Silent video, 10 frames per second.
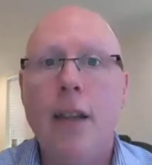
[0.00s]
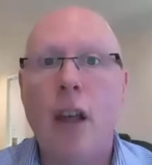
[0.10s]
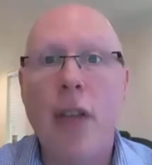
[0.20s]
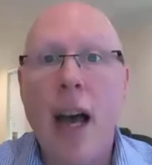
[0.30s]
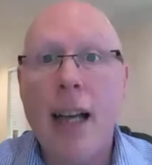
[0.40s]
Now,
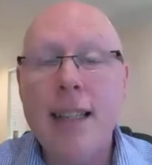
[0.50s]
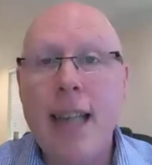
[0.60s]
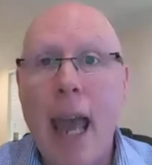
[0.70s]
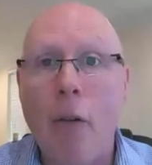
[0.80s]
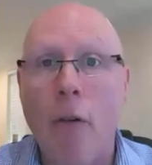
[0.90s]
that is
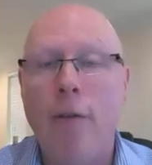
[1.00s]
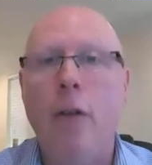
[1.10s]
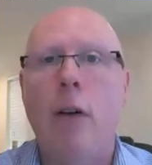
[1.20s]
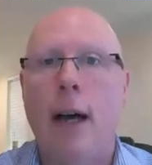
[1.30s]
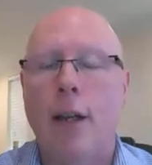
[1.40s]

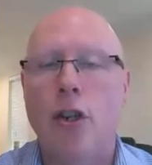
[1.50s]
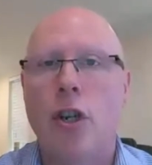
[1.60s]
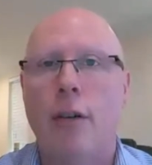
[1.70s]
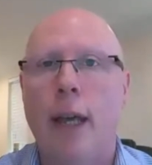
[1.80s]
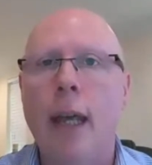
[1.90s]
helpful,
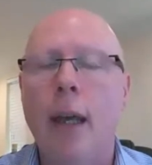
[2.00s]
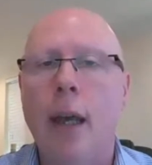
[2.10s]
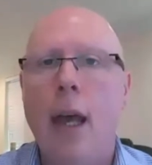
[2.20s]
actually,